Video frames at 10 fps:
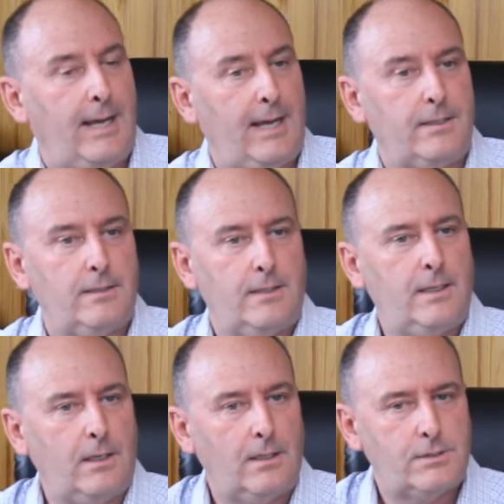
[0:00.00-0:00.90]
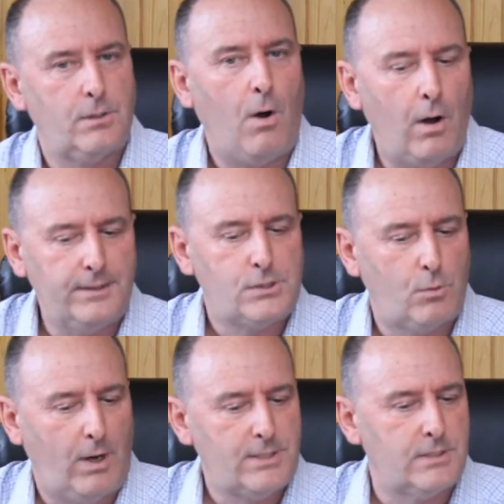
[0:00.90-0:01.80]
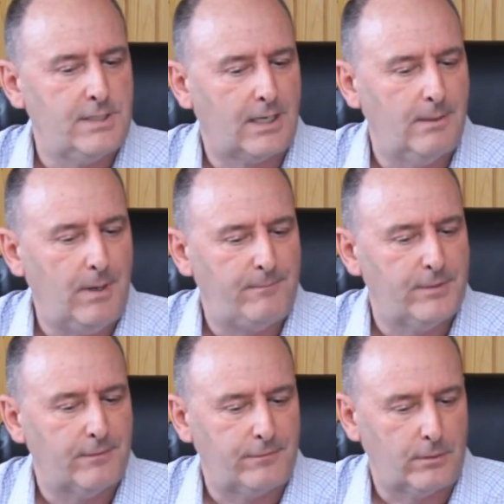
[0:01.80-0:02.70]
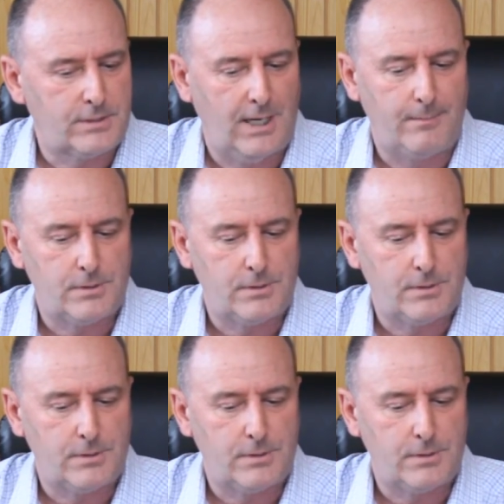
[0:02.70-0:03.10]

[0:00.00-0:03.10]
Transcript: And so all these questions that come up for the first time.